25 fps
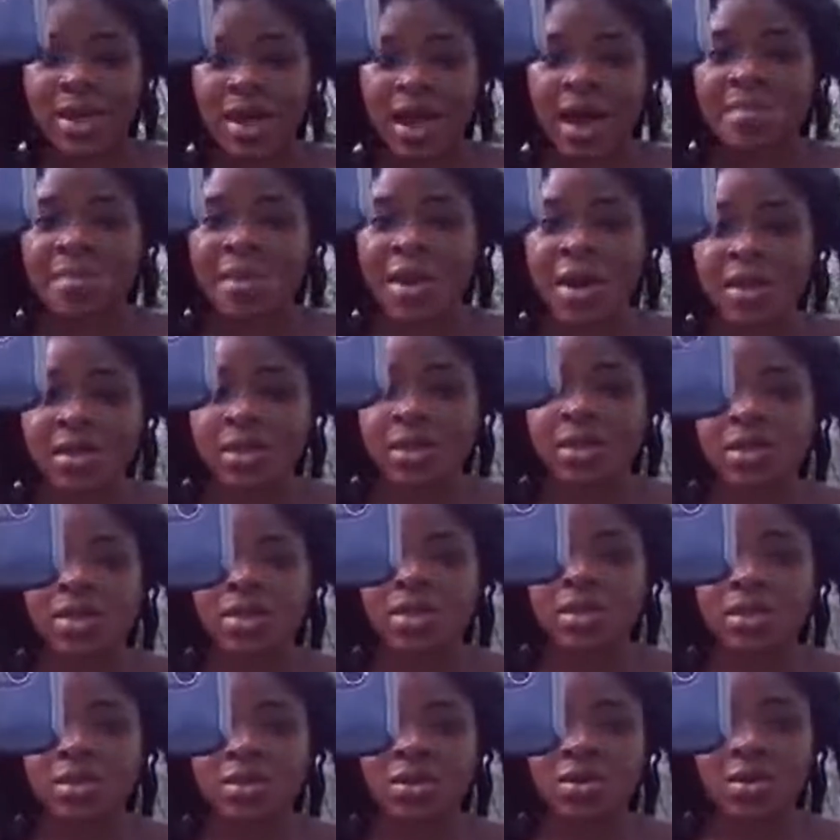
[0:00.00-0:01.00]
like I'm not
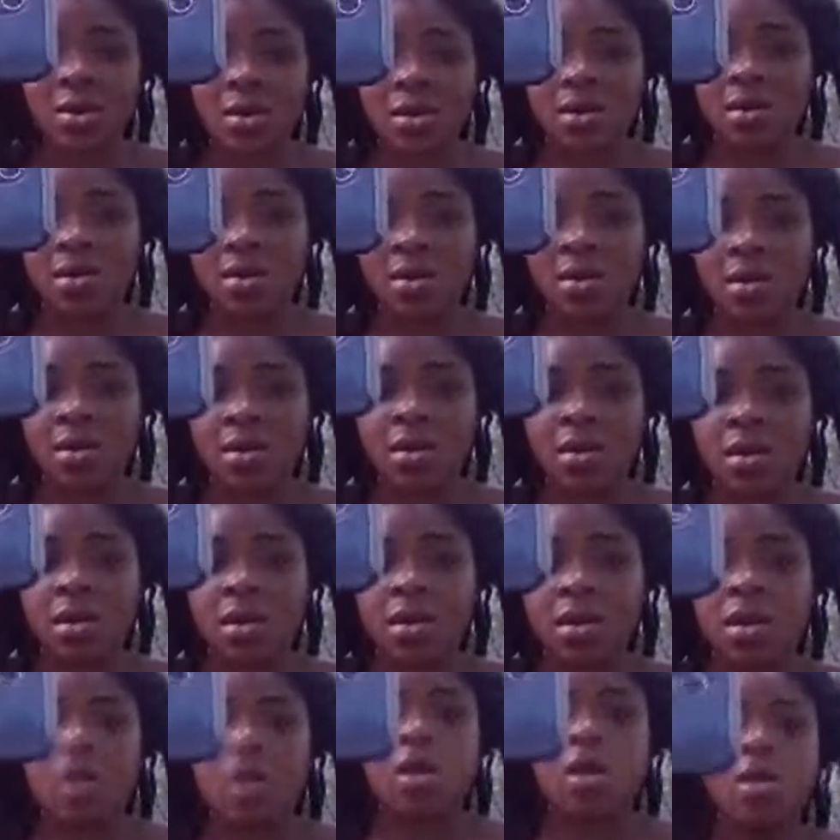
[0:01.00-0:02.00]
just stuck on
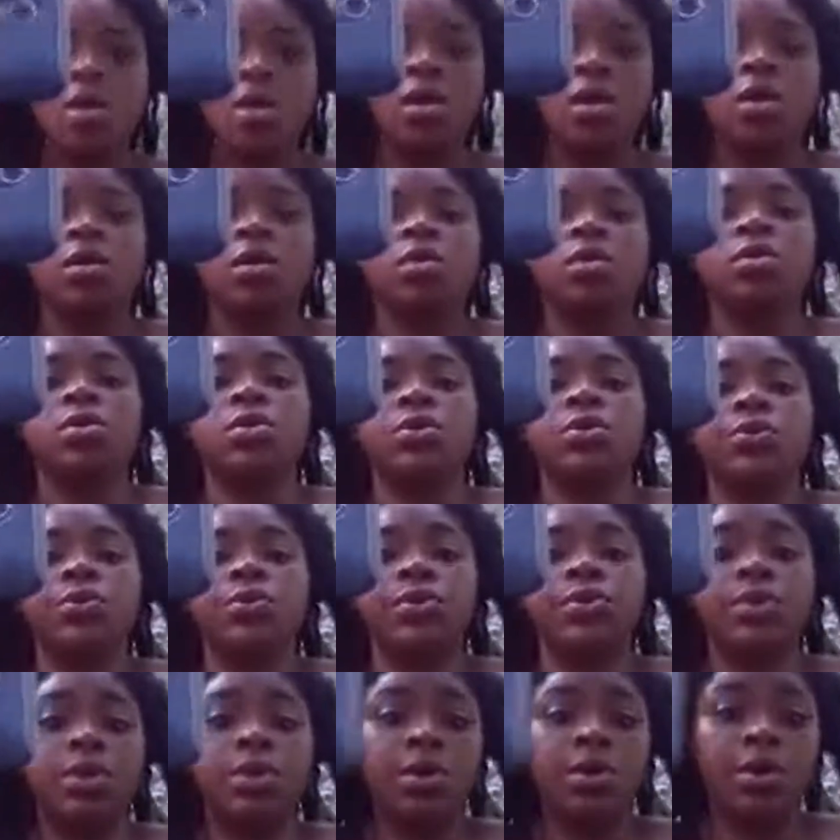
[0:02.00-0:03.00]

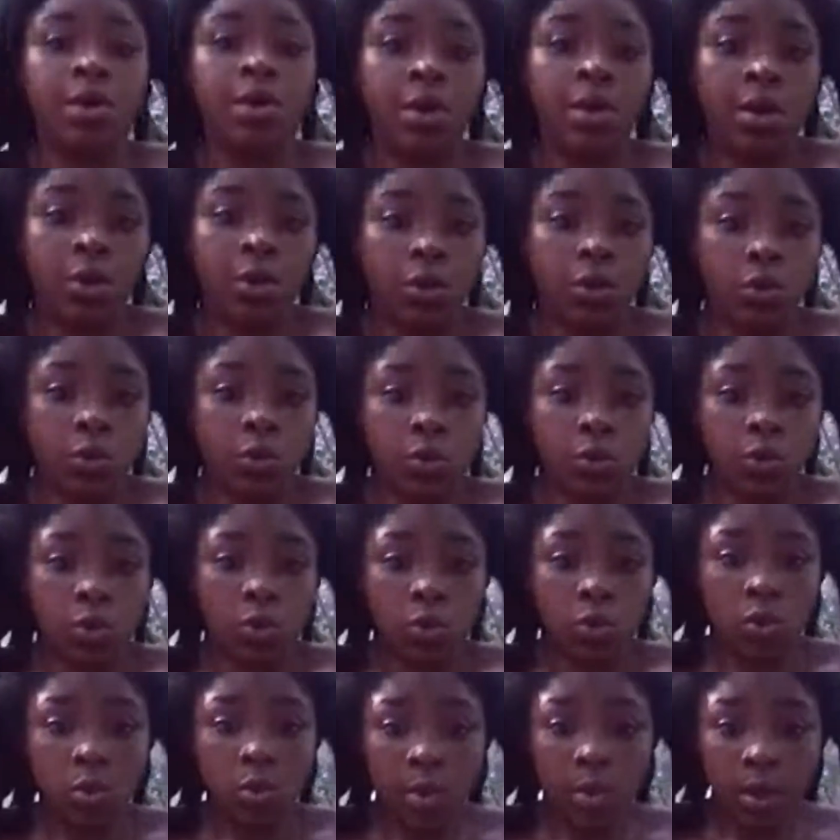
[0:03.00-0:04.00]
staring at
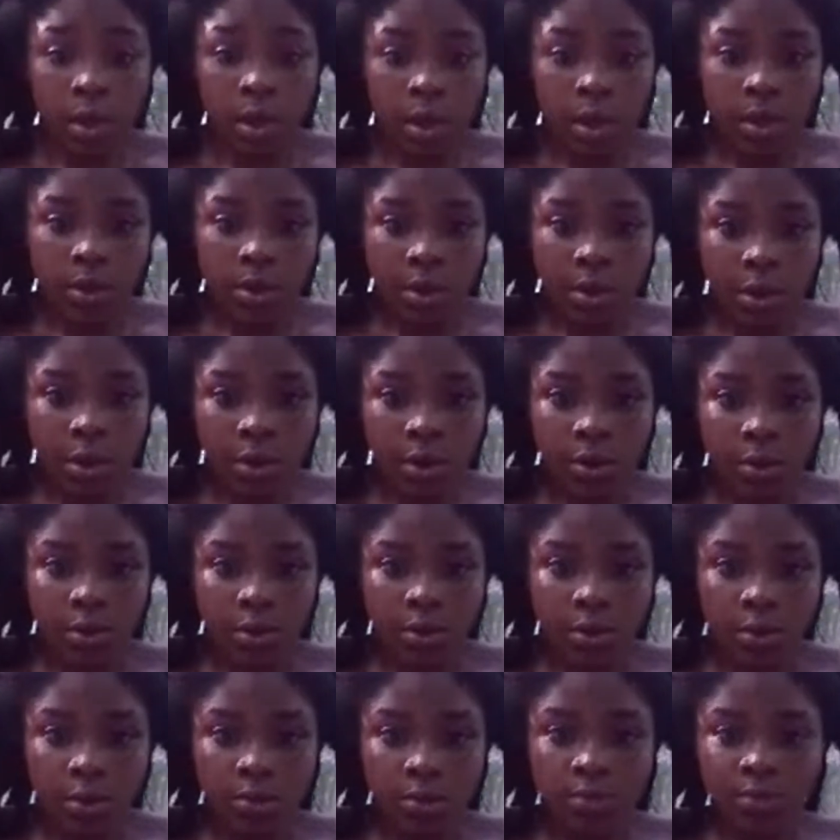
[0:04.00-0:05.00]
YouTube, and neither are
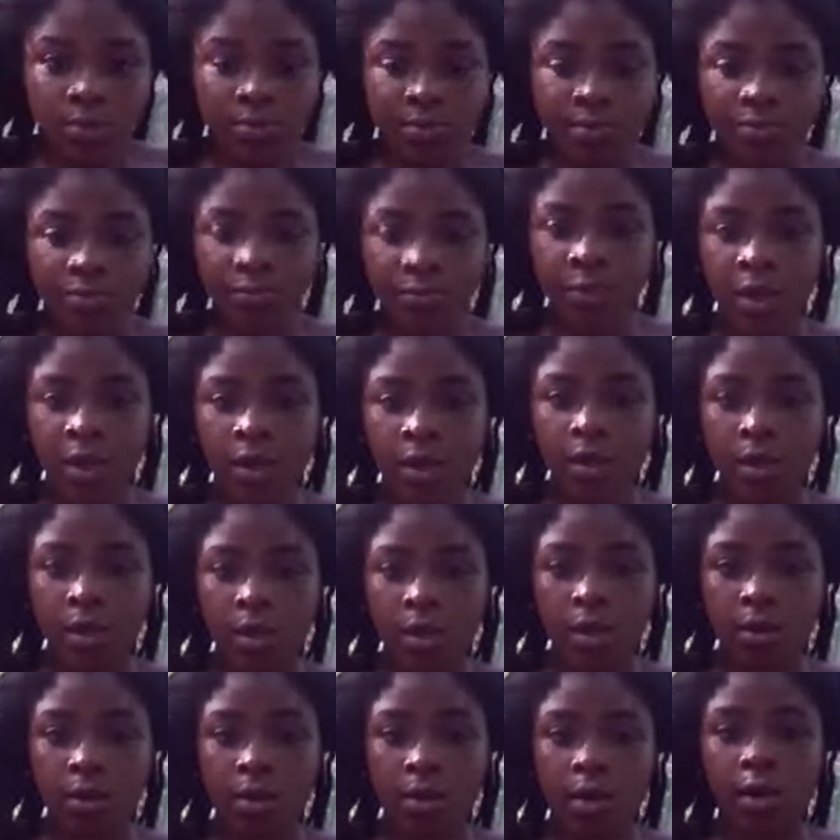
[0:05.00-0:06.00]
you
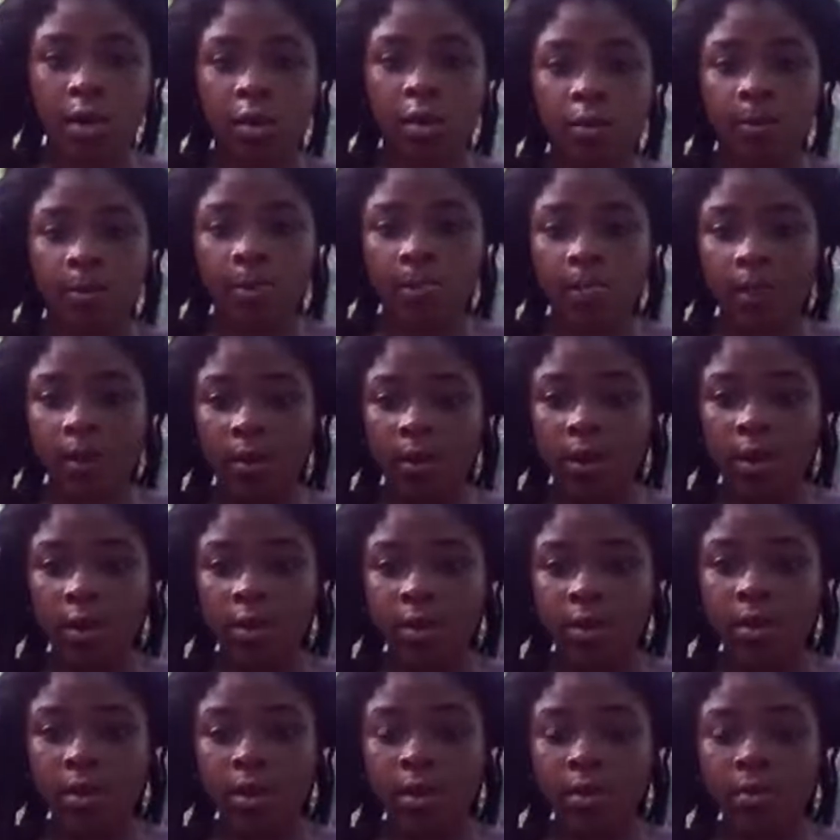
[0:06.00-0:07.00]
right? Okay,
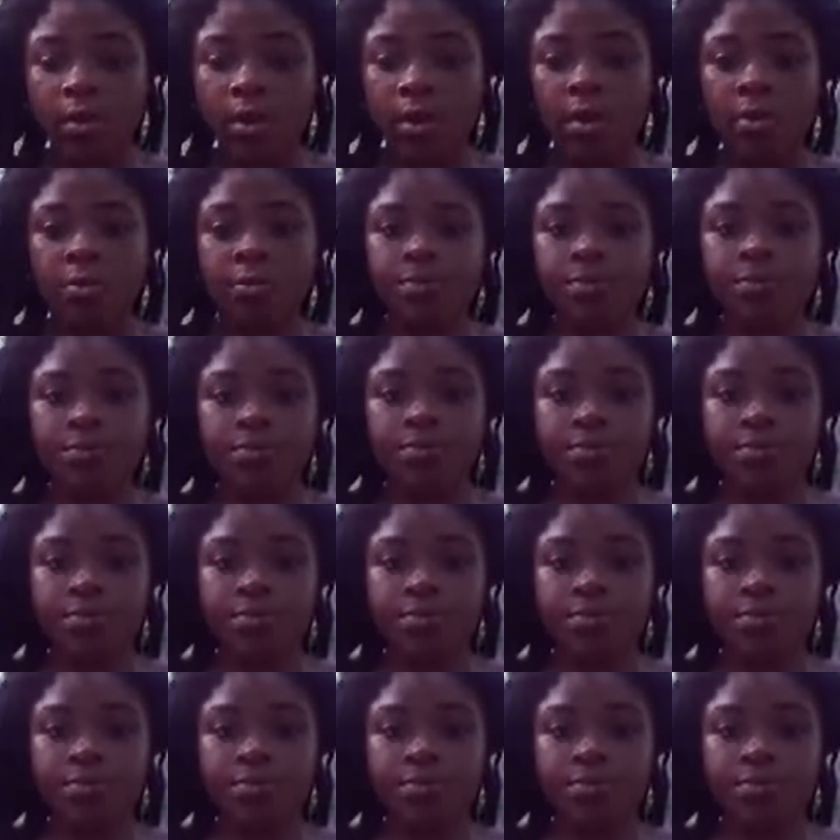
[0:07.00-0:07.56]
so here we go.